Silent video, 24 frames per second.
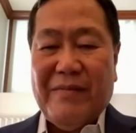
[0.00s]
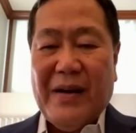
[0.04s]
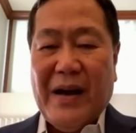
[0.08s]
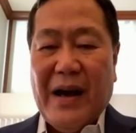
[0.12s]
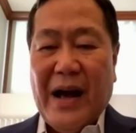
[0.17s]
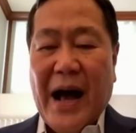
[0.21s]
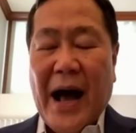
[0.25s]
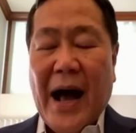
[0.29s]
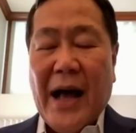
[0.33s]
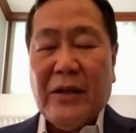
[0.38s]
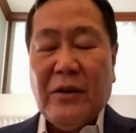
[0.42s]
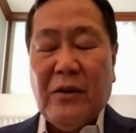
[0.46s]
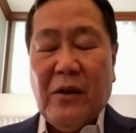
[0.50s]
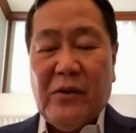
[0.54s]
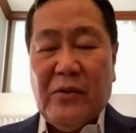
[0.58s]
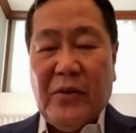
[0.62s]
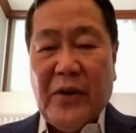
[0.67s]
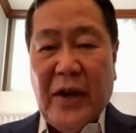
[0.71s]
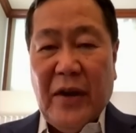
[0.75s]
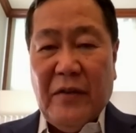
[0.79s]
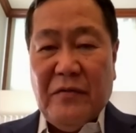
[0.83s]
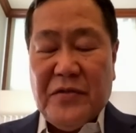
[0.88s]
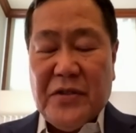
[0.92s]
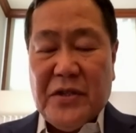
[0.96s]
atoll
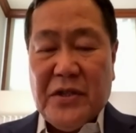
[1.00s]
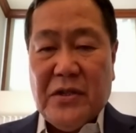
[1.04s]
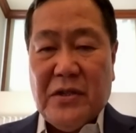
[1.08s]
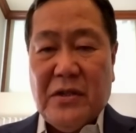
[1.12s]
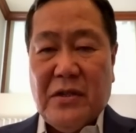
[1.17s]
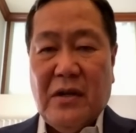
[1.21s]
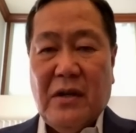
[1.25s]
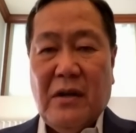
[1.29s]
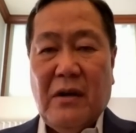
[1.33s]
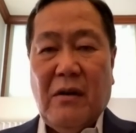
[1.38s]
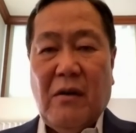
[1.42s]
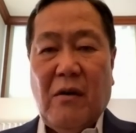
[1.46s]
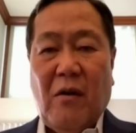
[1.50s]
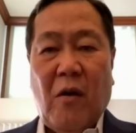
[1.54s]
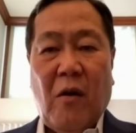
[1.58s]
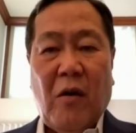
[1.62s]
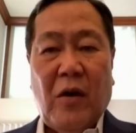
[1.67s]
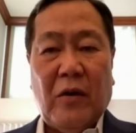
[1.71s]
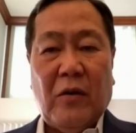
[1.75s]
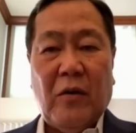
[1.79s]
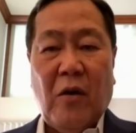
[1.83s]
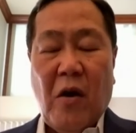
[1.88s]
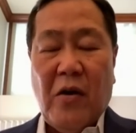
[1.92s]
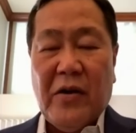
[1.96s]
reefs or
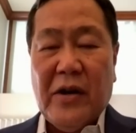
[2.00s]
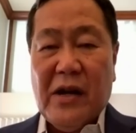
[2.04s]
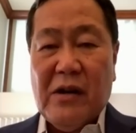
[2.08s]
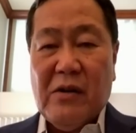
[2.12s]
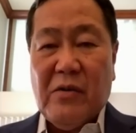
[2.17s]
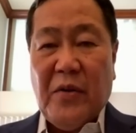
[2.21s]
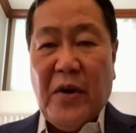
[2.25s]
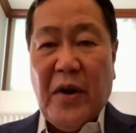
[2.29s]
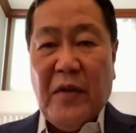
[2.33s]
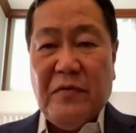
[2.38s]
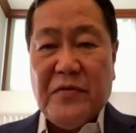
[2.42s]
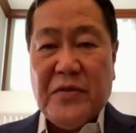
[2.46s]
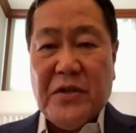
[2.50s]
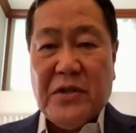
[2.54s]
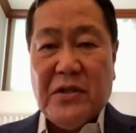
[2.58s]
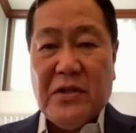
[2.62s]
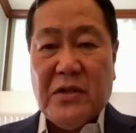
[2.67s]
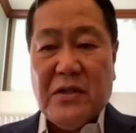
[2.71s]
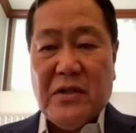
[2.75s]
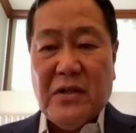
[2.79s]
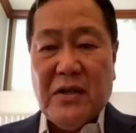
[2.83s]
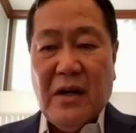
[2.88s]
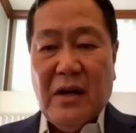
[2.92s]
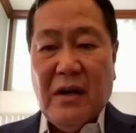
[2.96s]
coral reefs
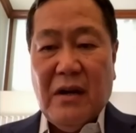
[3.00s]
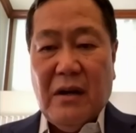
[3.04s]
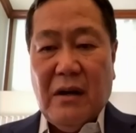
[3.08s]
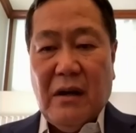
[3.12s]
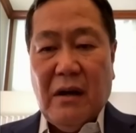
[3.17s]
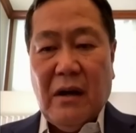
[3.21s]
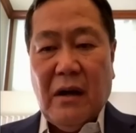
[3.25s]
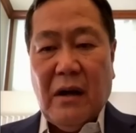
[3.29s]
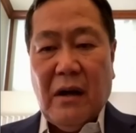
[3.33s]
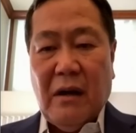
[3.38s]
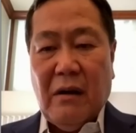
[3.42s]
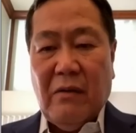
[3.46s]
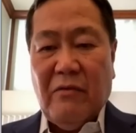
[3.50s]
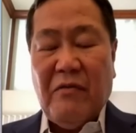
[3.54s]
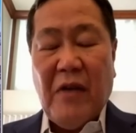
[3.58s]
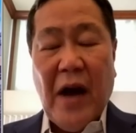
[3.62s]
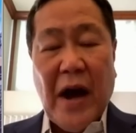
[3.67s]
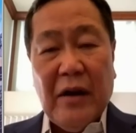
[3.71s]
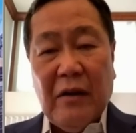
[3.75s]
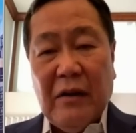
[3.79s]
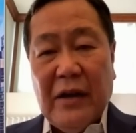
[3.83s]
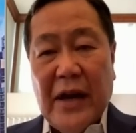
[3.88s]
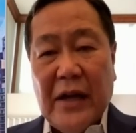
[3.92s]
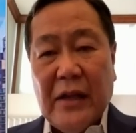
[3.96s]

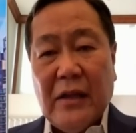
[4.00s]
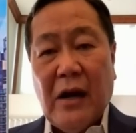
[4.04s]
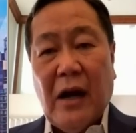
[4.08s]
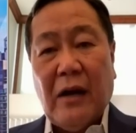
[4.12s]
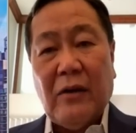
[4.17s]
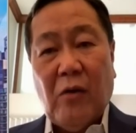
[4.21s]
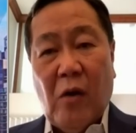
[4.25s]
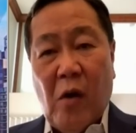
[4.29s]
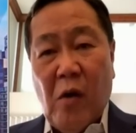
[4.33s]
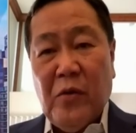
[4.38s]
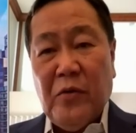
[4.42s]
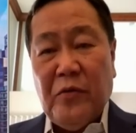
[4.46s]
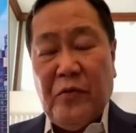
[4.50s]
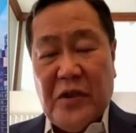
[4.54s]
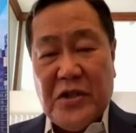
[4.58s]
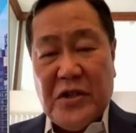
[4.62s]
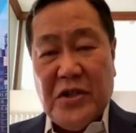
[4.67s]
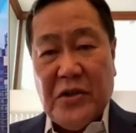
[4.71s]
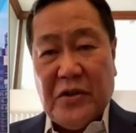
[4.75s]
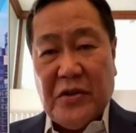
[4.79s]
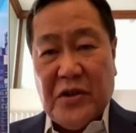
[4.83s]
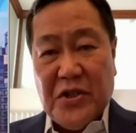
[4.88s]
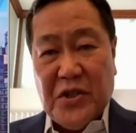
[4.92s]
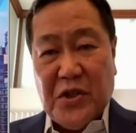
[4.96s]
violate our own
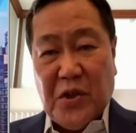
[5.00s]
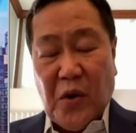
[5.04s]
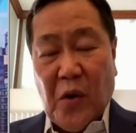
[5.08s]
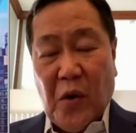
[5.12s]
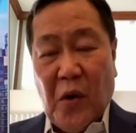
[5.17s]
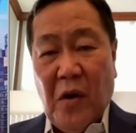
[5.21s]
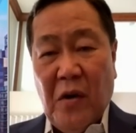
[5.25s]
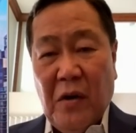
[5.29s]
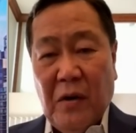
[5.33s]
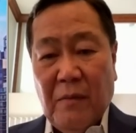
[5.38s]
fisheries law.